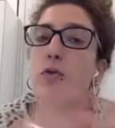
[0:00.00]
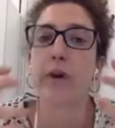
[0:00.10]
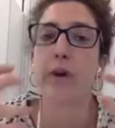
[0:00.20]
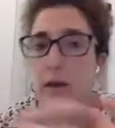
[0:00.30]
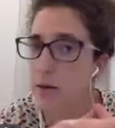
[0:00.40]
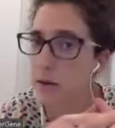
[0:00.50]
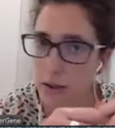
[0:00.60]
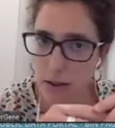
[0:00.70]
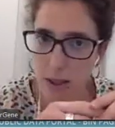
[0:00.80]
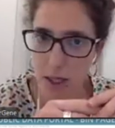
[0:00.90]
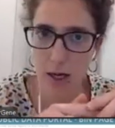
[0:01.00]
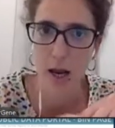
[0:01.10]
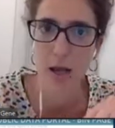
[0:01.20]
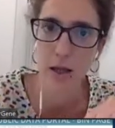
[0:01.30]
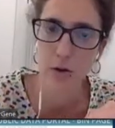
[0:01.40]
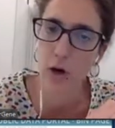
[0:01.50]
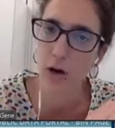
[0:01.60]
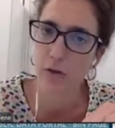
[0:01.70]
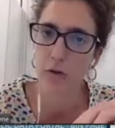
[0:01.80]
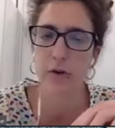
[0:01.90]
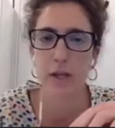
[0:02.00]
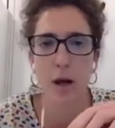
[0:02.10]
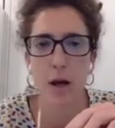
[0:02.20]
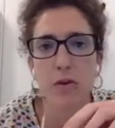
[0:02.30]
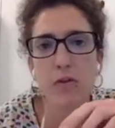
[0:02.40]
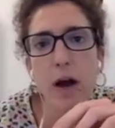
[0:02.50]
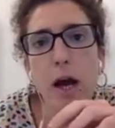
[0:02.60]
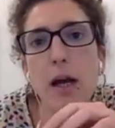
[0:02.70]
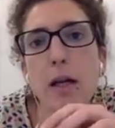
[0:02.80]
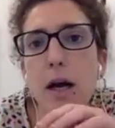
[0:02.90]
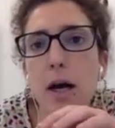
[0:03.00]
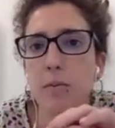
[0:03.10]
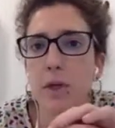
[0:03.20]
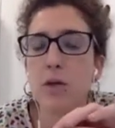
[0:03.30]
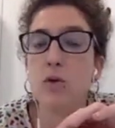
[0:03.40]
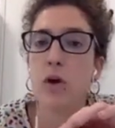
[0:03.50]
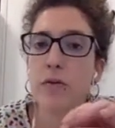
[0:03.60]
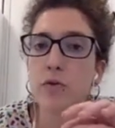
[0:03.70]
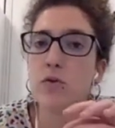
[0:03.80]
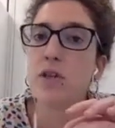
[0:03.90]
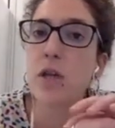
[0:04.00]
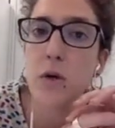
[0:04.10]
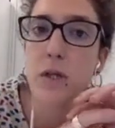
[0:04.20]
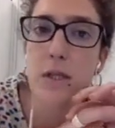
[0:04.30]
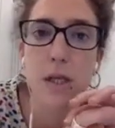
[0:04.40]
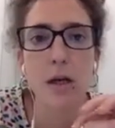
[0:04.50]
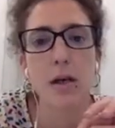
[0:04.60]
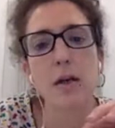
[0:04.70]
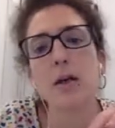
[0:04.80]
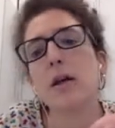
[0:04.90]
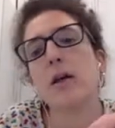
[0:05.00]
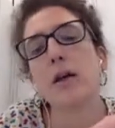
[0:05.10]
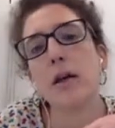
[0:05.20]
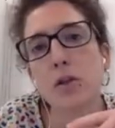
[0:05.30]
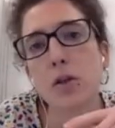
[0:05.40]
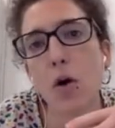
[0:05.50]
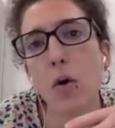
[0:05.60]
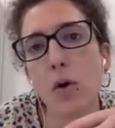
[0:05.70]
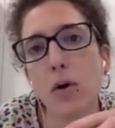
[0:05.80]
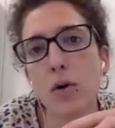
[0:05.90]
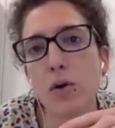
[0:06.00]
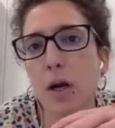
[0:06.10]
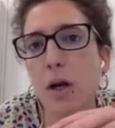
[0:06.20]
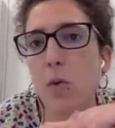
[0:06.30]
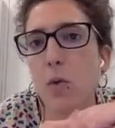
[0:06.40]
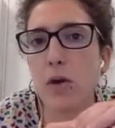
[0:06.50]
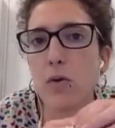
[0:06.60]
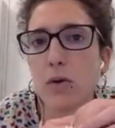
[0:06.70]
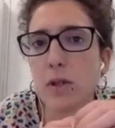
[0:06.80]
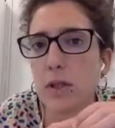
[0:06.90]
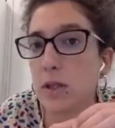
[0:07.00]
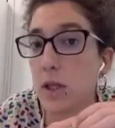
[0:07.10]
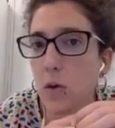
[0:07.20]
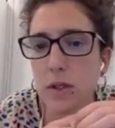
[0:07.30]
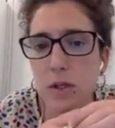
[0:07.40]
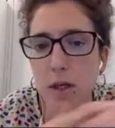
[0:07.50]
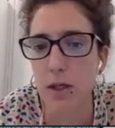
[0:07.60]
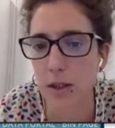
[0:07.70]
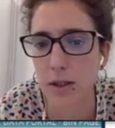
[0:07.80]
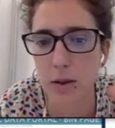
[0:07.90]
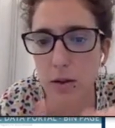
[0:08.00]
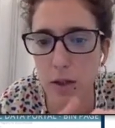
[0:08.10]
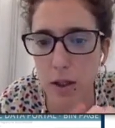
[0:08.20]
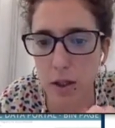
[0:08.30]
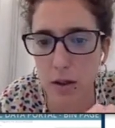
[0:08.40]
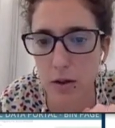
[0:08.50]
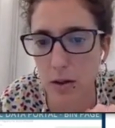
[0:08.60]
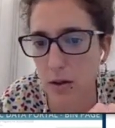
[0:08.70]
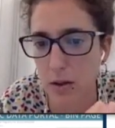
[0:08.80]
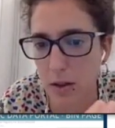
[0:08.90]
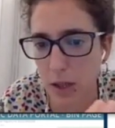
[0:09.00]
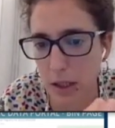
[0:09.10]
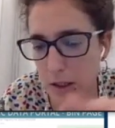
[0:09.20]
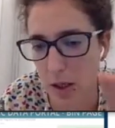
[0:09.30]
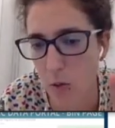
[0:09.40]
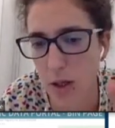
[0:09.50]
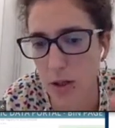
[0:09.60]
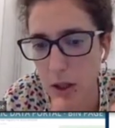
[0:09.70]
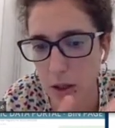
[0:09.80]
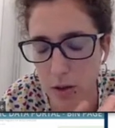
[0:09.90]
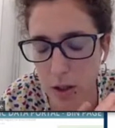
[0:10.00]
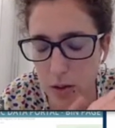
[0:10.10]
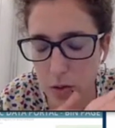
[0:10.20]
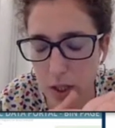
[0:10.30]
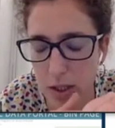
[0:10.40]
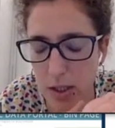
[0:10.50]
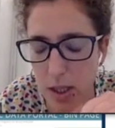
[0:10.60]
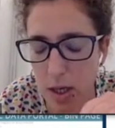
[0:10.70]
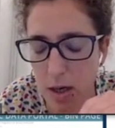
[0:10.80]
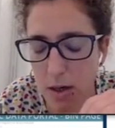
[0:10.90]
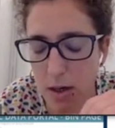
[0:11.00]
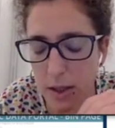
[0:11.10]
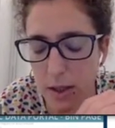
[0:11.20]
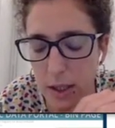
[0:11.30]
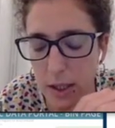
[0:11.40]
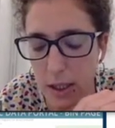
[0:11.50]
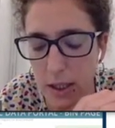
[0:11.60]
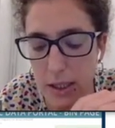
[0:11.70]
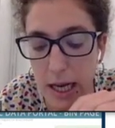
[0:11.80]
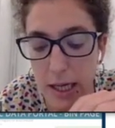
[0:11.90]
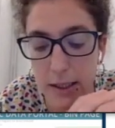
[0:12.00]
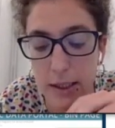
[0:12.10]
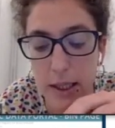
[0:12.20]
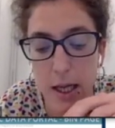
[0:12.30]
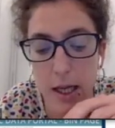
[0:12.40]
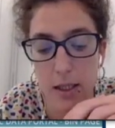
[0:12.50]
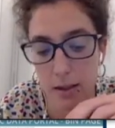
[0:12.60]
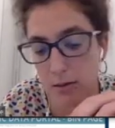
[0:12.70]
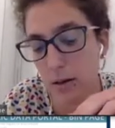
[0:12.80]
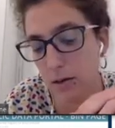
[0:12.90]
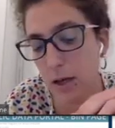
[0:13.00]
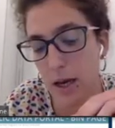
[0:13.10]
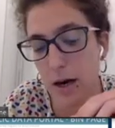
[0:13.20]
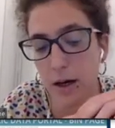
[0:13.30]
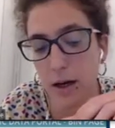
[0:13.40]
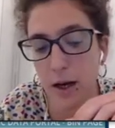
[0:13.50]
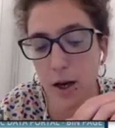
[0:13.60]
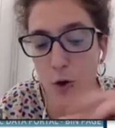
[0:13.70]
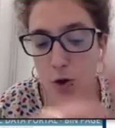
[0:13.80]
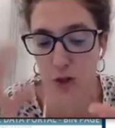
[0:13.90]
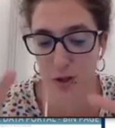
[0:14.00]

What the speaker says: read the DNA that you have already amplified. I mean, you have to sequence in. So normally we use sequencer as the one that you can see here in the slide. They are huge